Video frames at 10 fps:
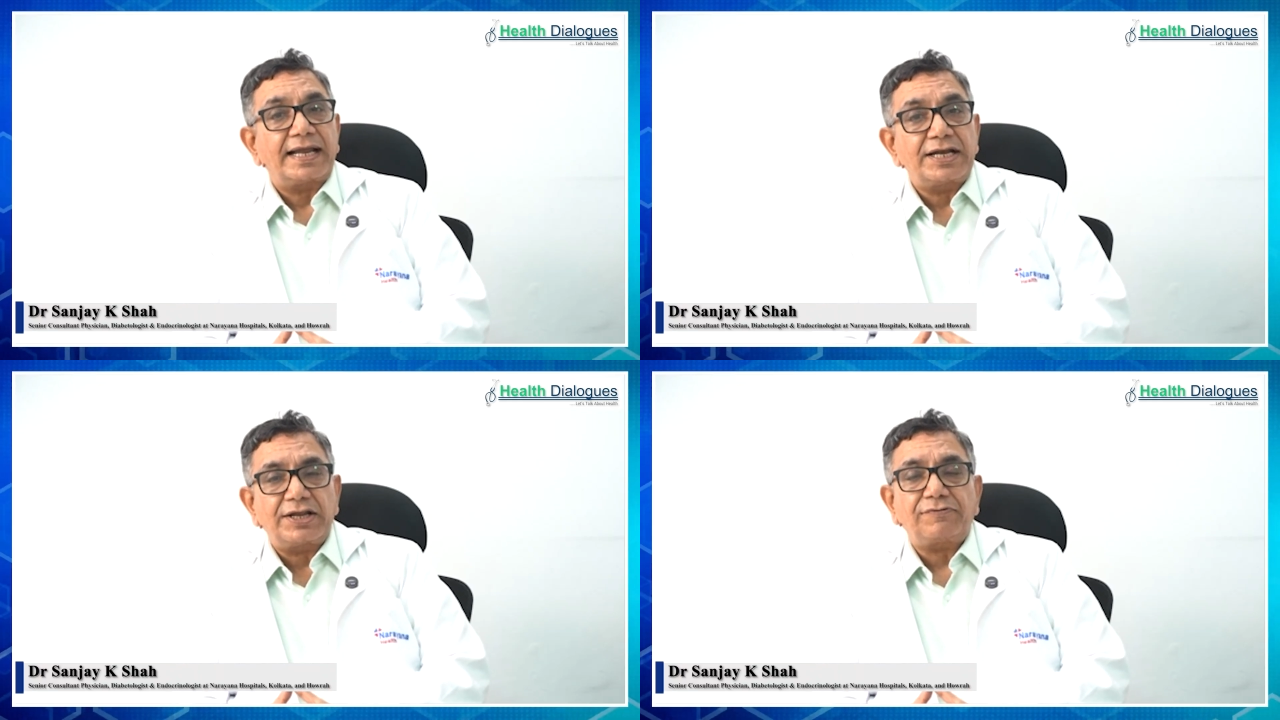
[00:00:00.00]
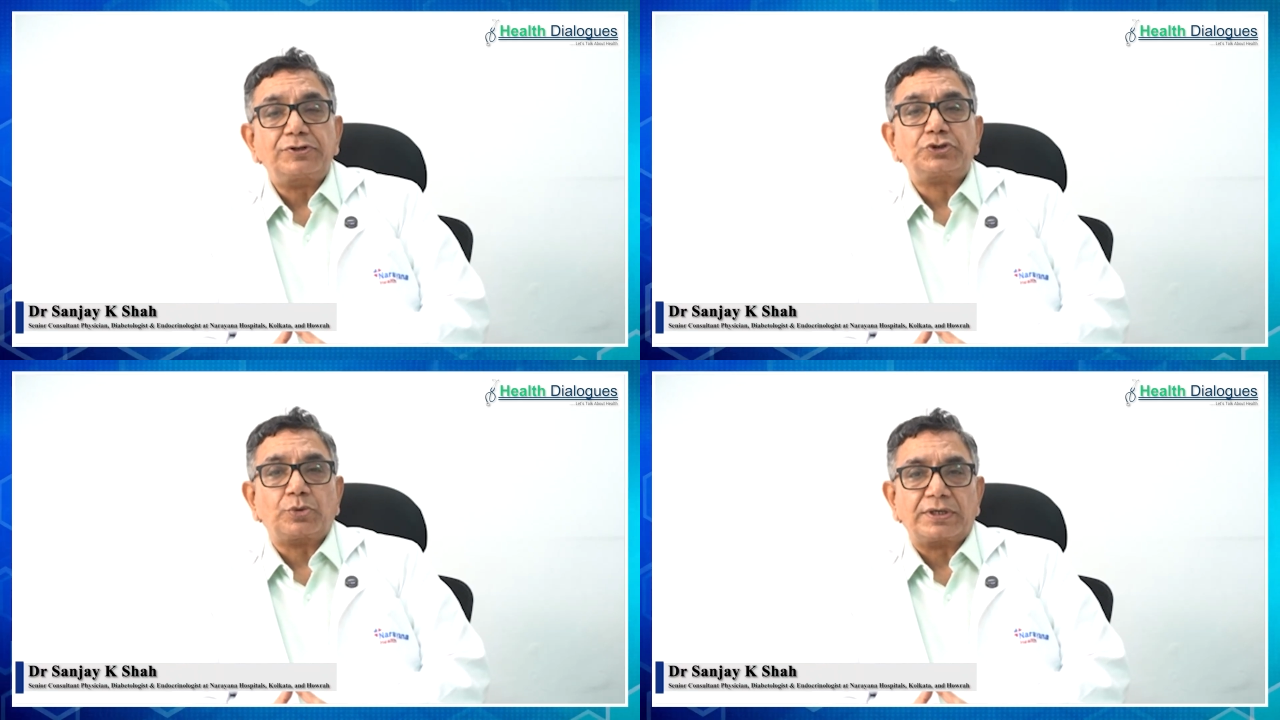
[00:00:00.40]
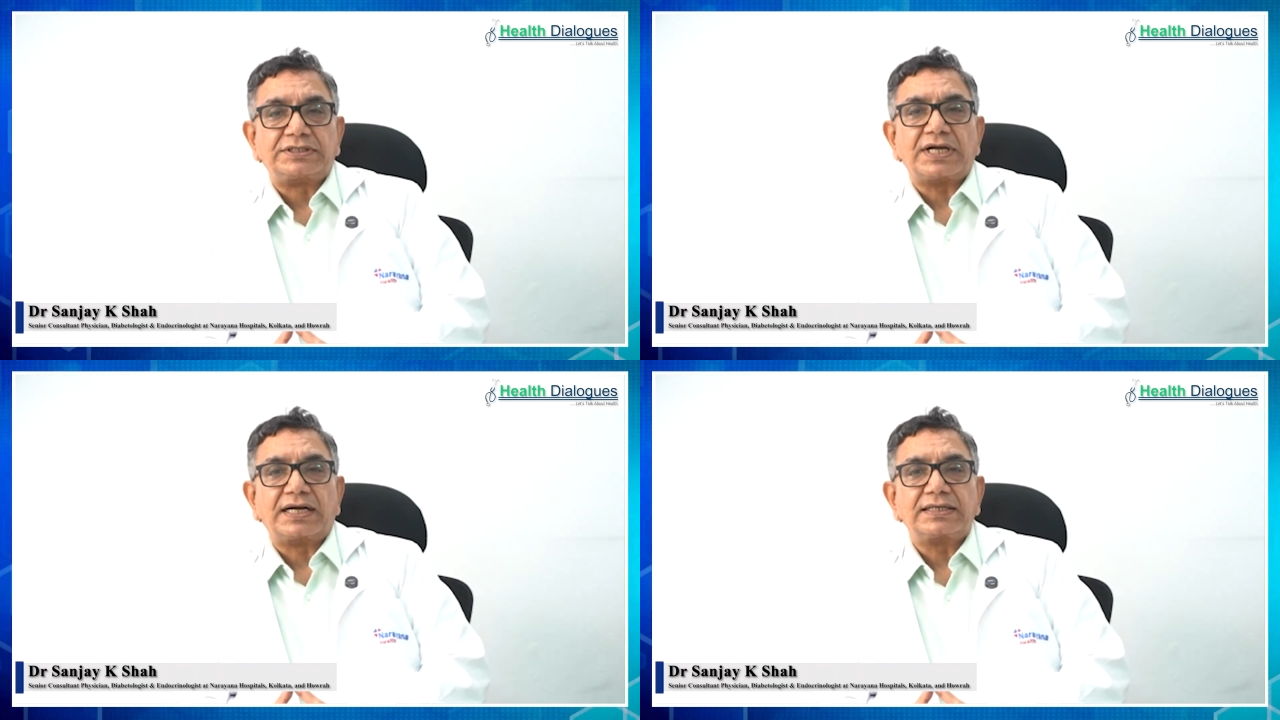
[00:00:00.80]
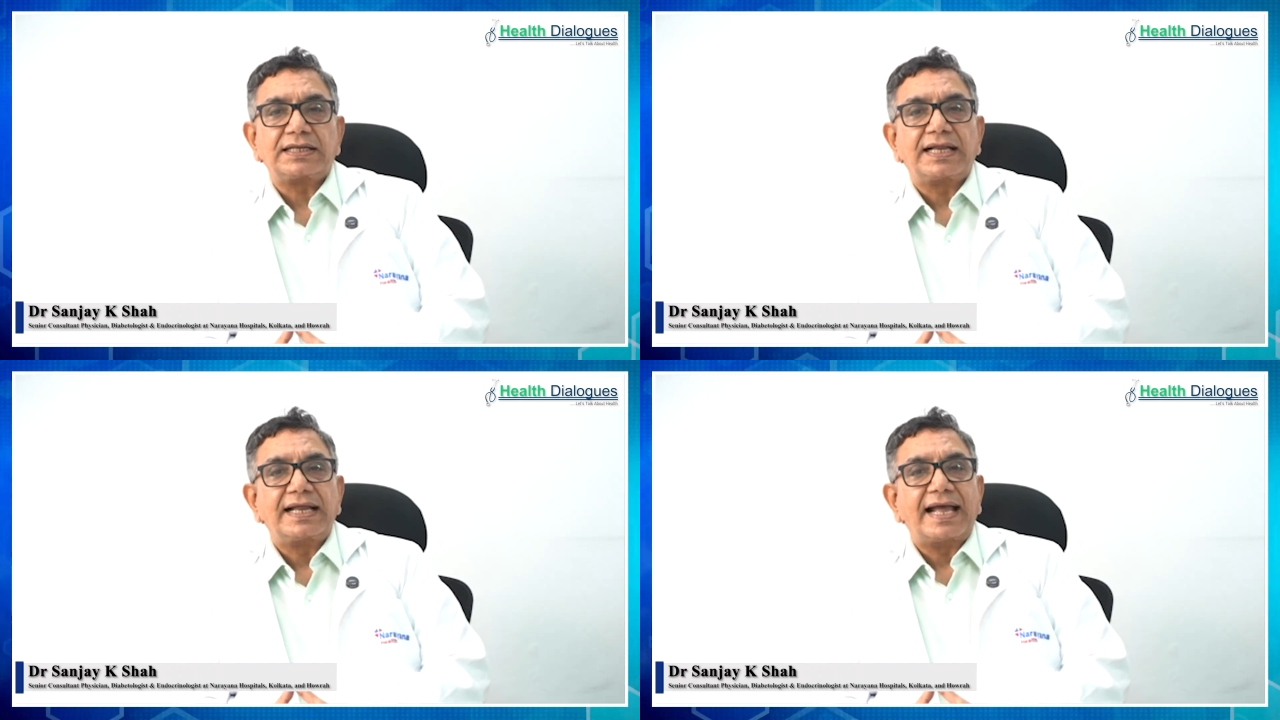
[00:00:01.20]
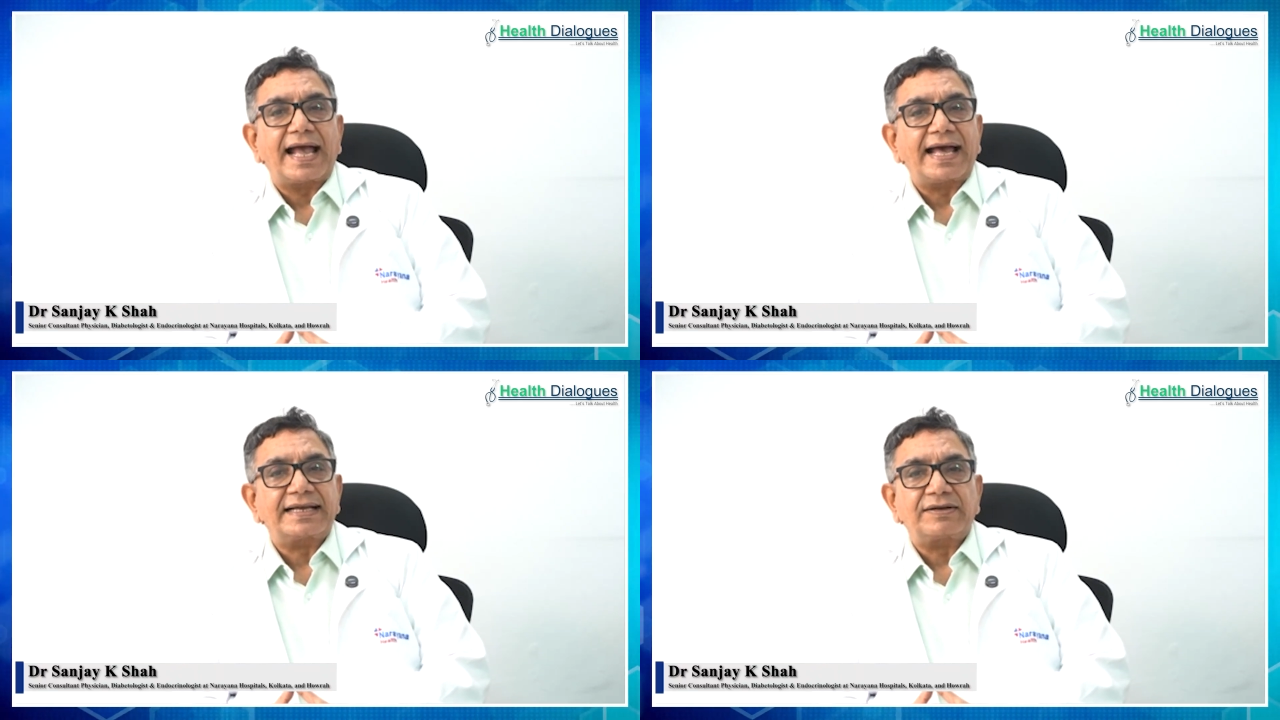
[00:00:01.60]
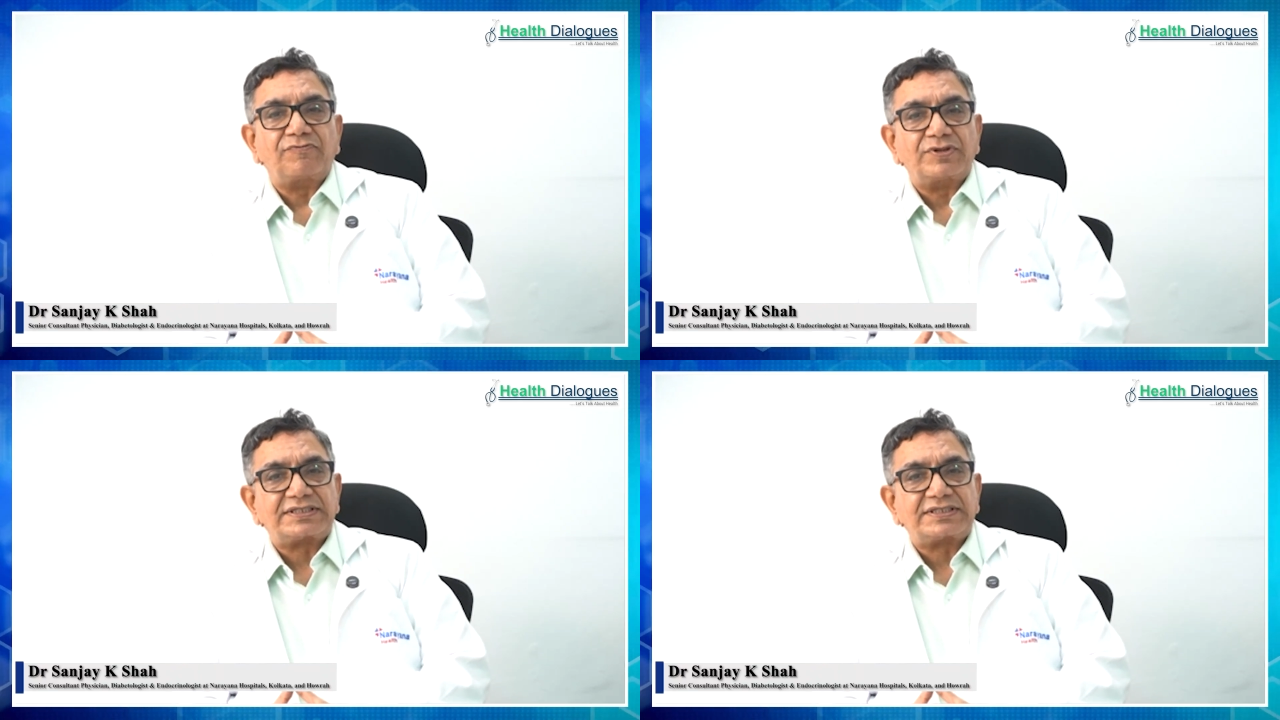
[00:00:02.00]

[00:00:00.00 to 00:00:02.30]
individual tongue, and